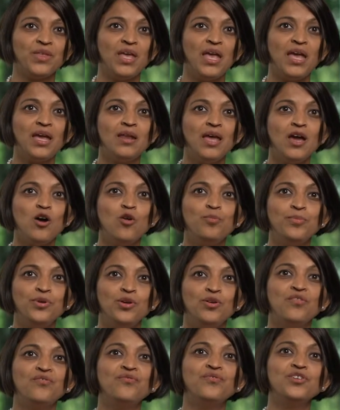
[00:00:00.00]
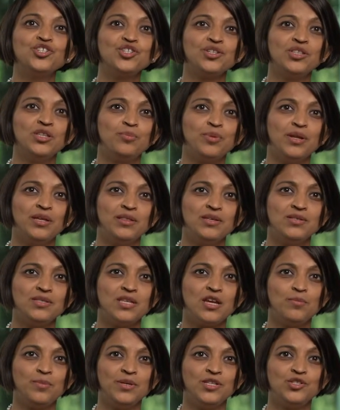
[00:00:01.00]
and help you efficiently bring these
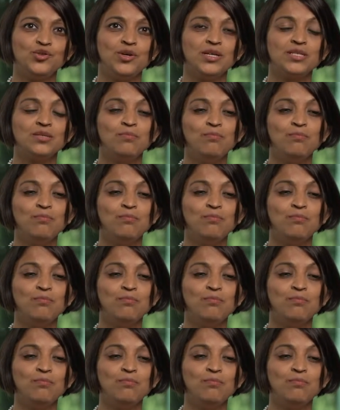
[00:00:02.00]
therapies to as